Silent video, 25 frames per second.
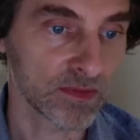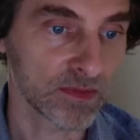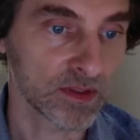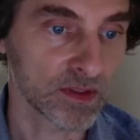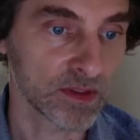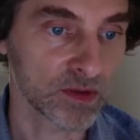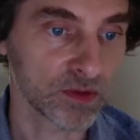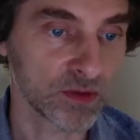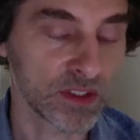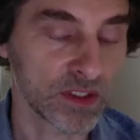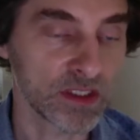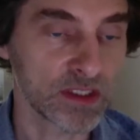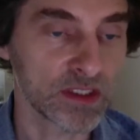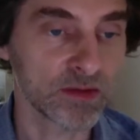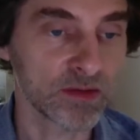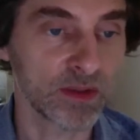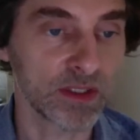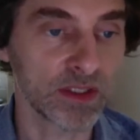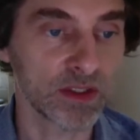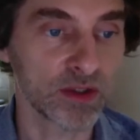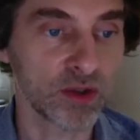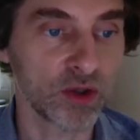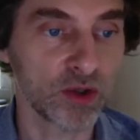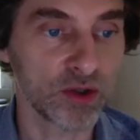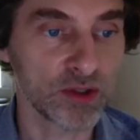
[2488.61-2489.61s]
So that's
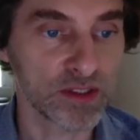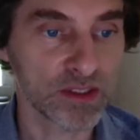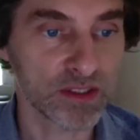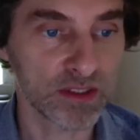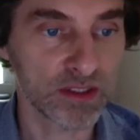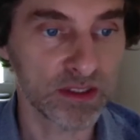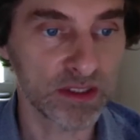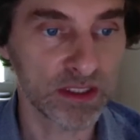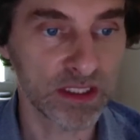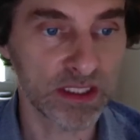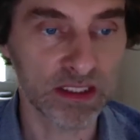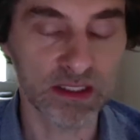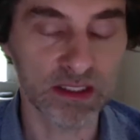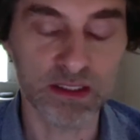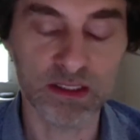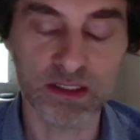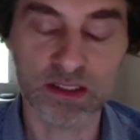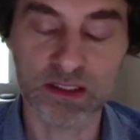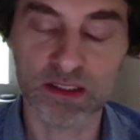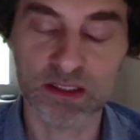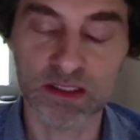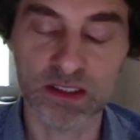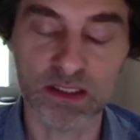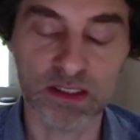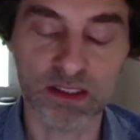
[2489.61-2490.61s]
quite costly, and
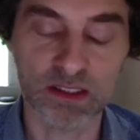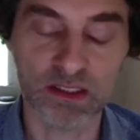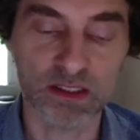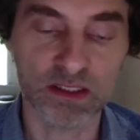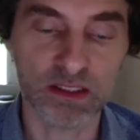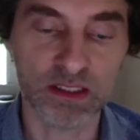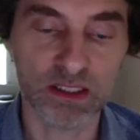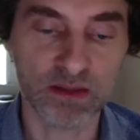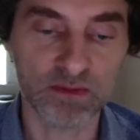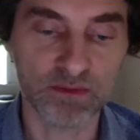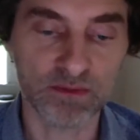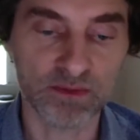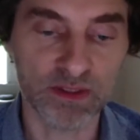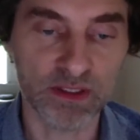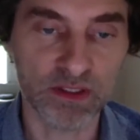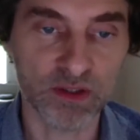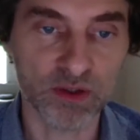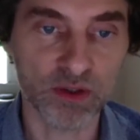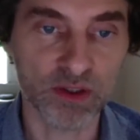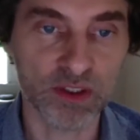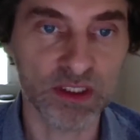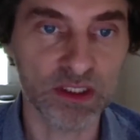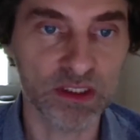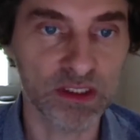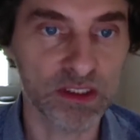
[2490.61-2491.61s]
it's definitely
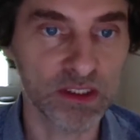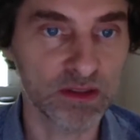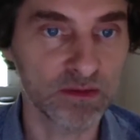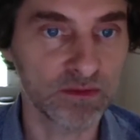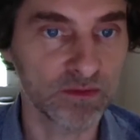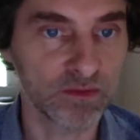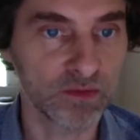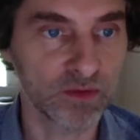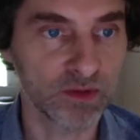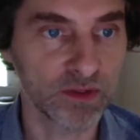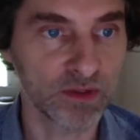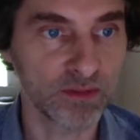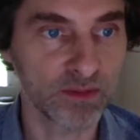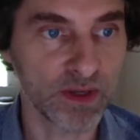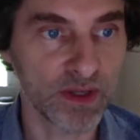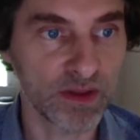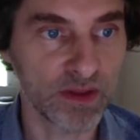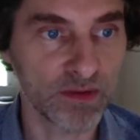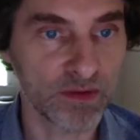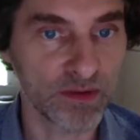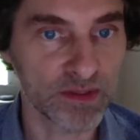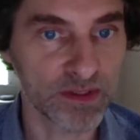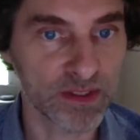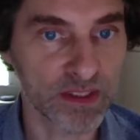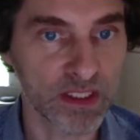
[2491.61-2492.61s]
not easy for the
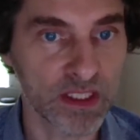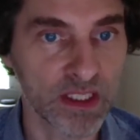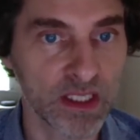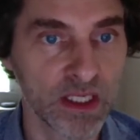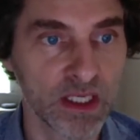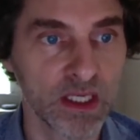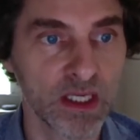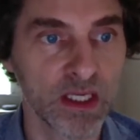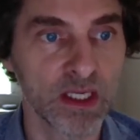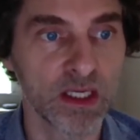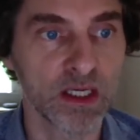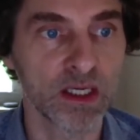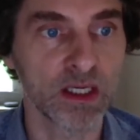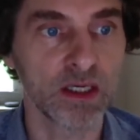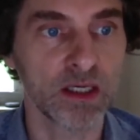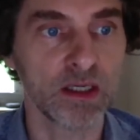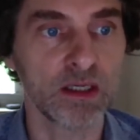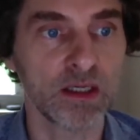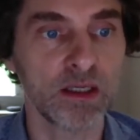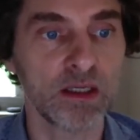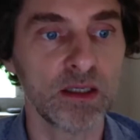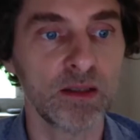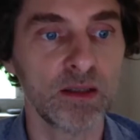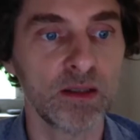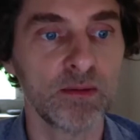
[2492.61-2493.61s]
mothers.
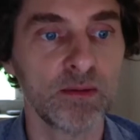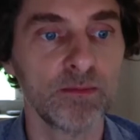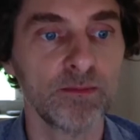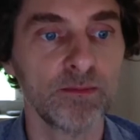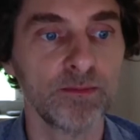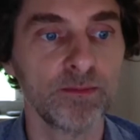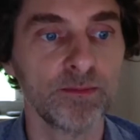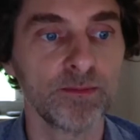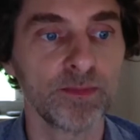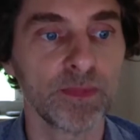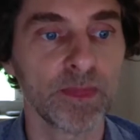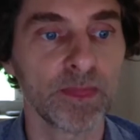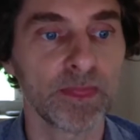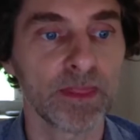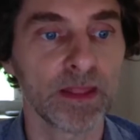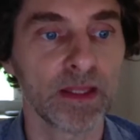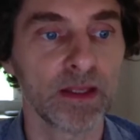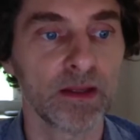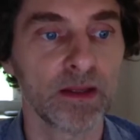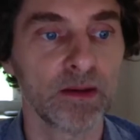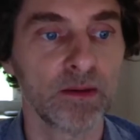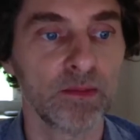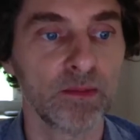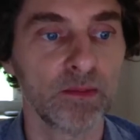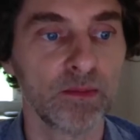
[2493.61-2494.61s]

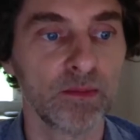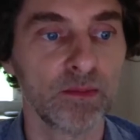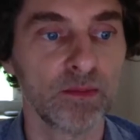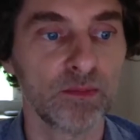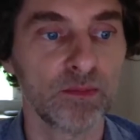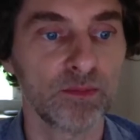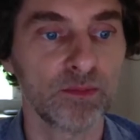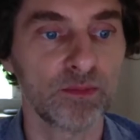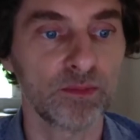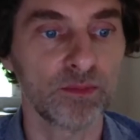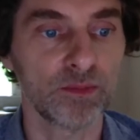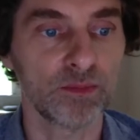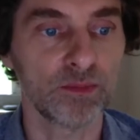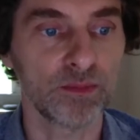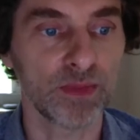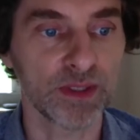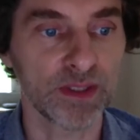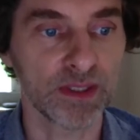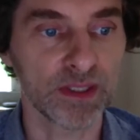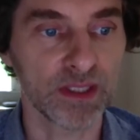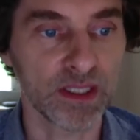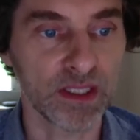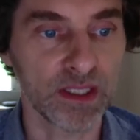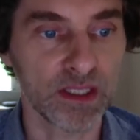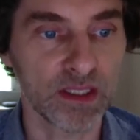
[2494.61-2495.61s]
But
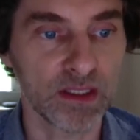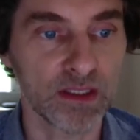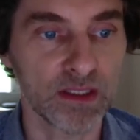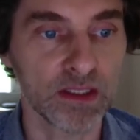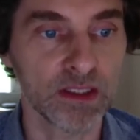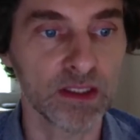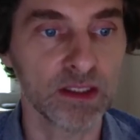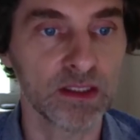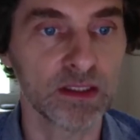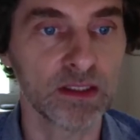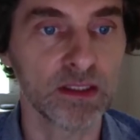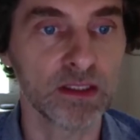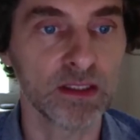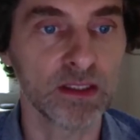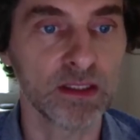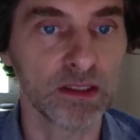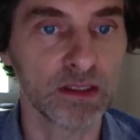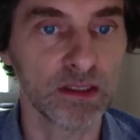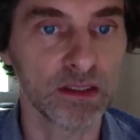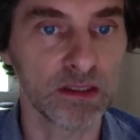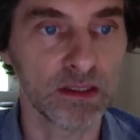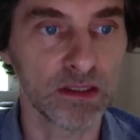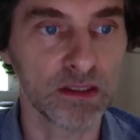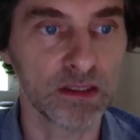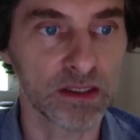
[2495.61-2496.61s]
again,
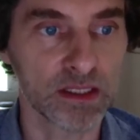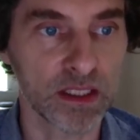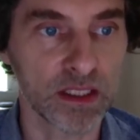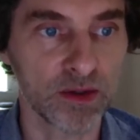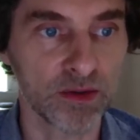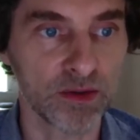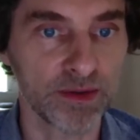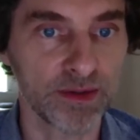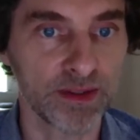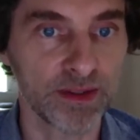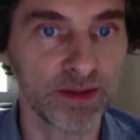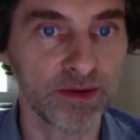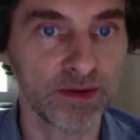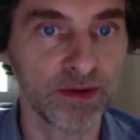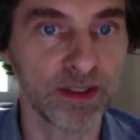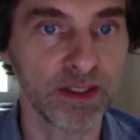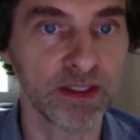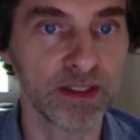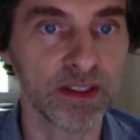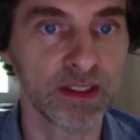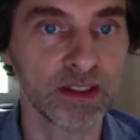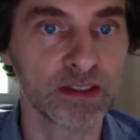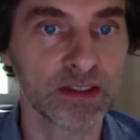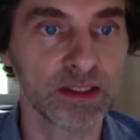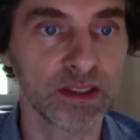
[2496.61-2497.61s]
it is out there,
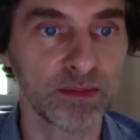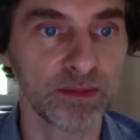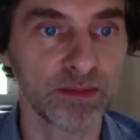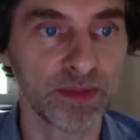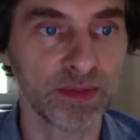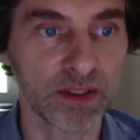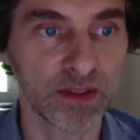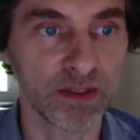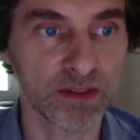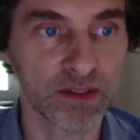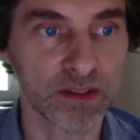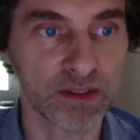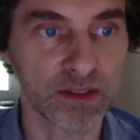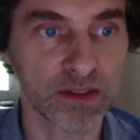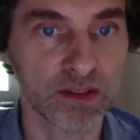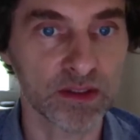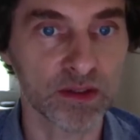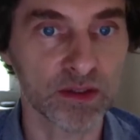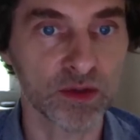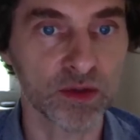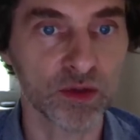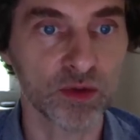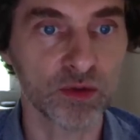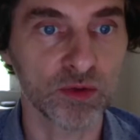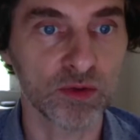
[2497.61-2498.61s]
and some
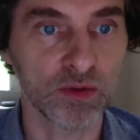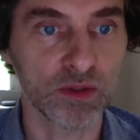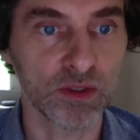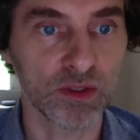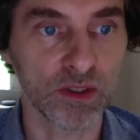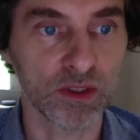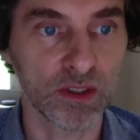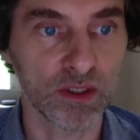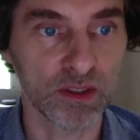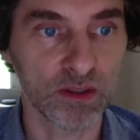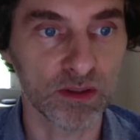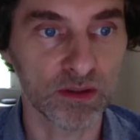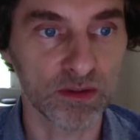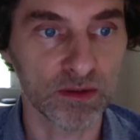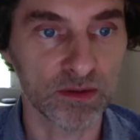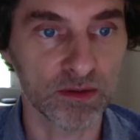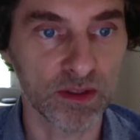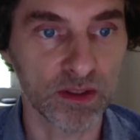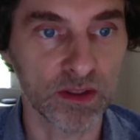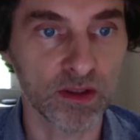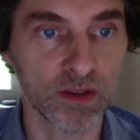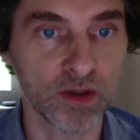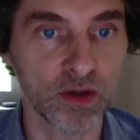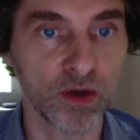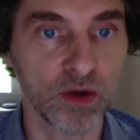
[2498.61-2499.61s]
parents go
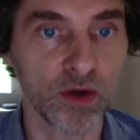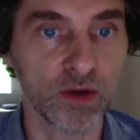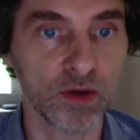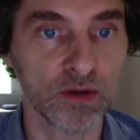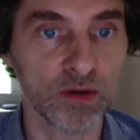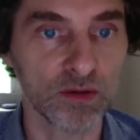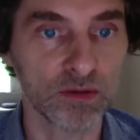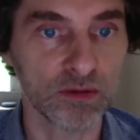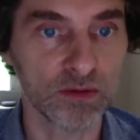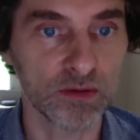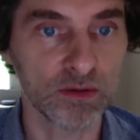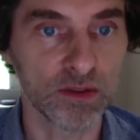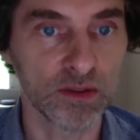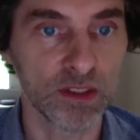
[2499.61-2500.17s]
along.